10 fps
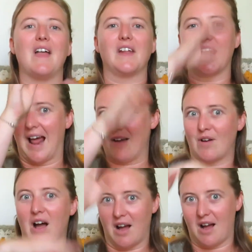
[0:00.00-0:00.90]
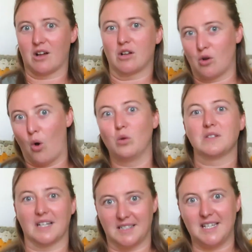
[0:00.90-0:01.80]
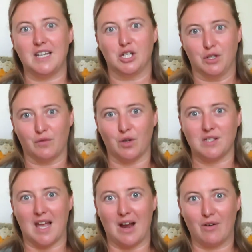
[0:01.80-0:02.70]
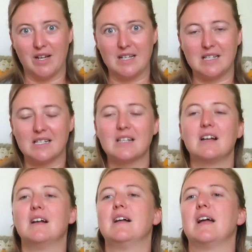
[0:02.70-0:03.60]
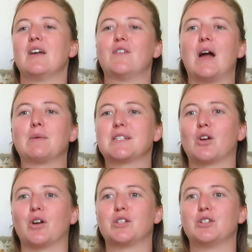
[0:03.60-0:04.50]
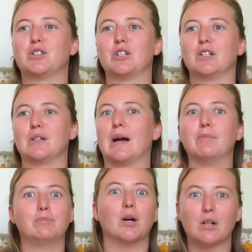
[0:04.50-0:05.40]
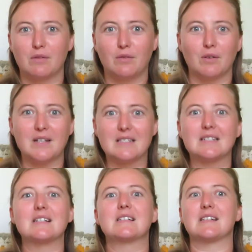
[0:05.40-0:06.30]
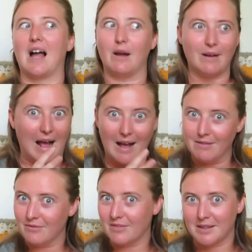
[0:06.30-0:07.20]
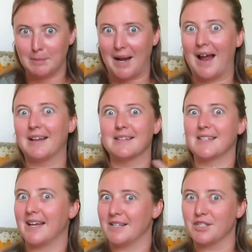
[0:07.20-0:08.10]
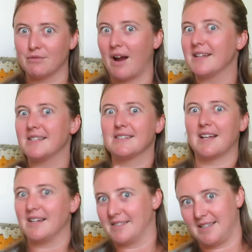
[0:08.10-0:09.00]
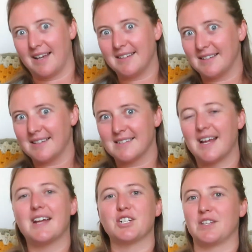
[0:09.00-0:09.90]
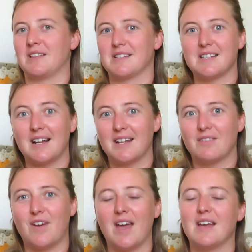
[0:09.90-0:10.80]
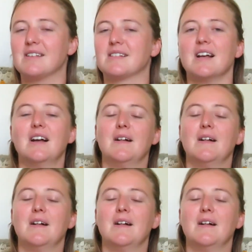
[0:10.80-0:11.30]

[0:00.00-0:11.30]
and then I'd have goals under each of those areas. If I was going to do a book, for instance, I would have the planning stage, the writing stage, the editing stage, and then the selling phase.